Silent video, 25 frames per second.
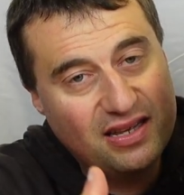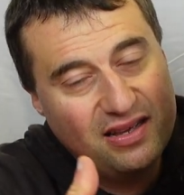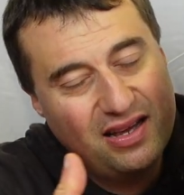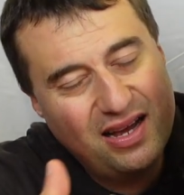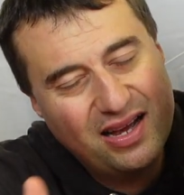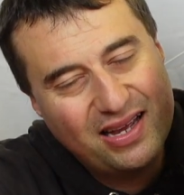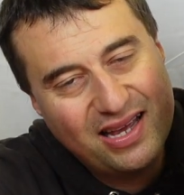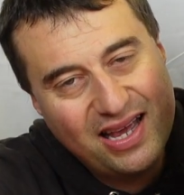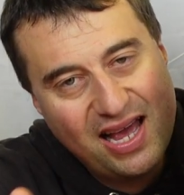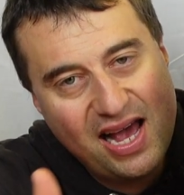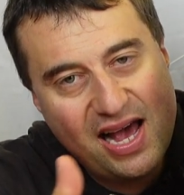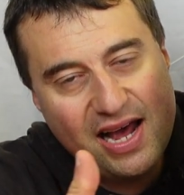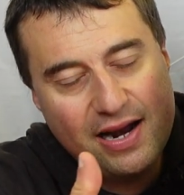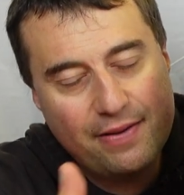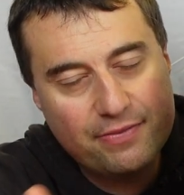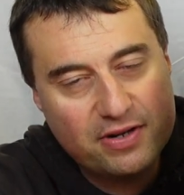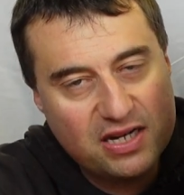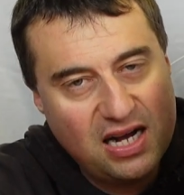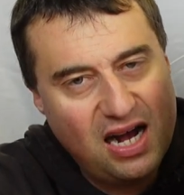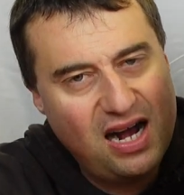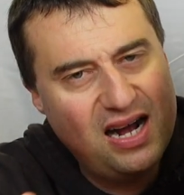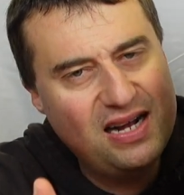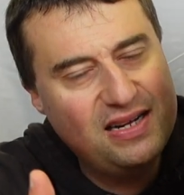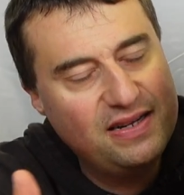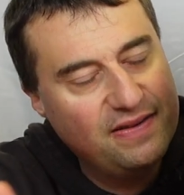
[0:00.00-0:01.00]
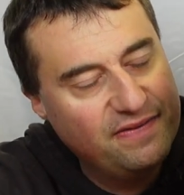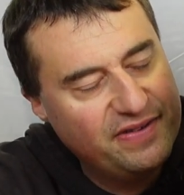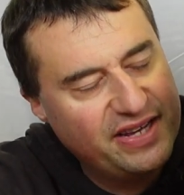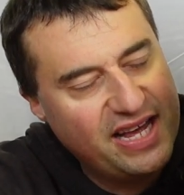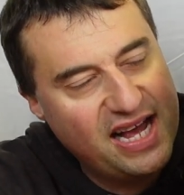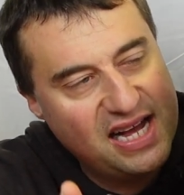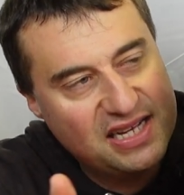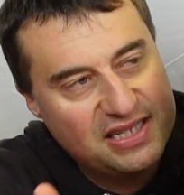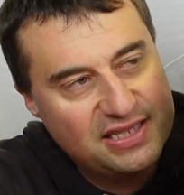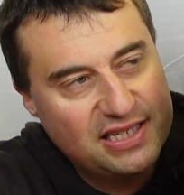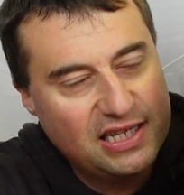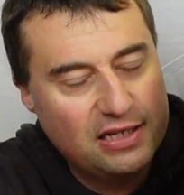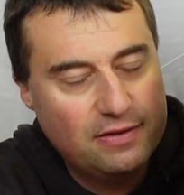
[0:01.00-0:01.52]
Again, I'm kind of
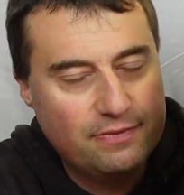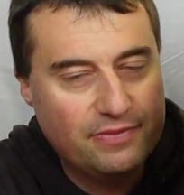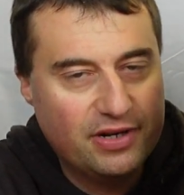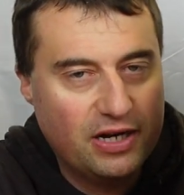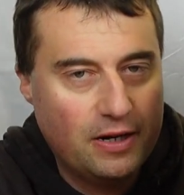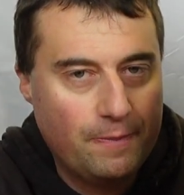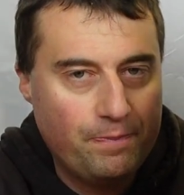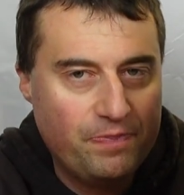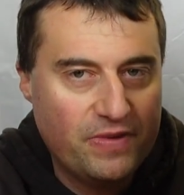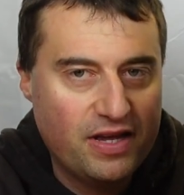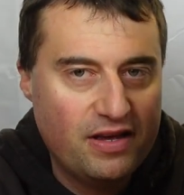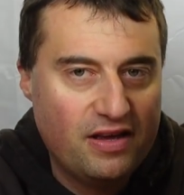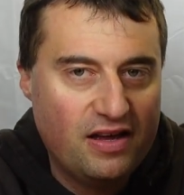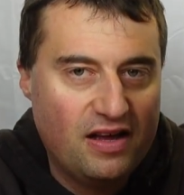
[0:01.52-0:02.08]
guessing, but